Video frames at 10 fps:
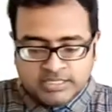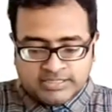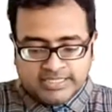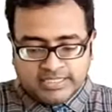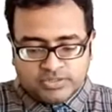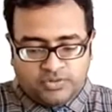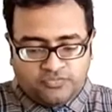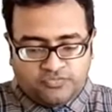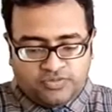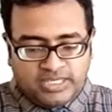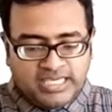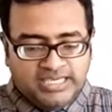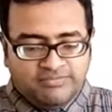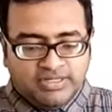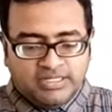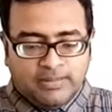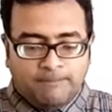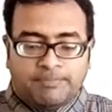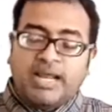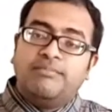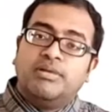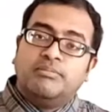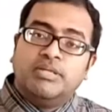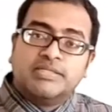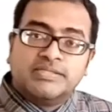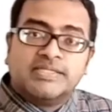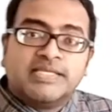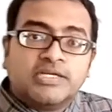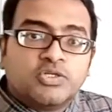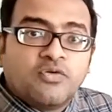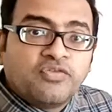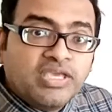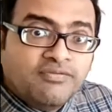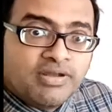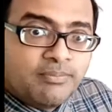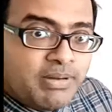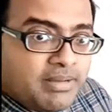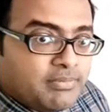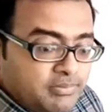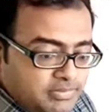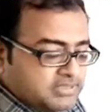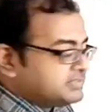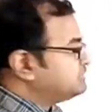set of even prime numbers. Set of even prime numbers.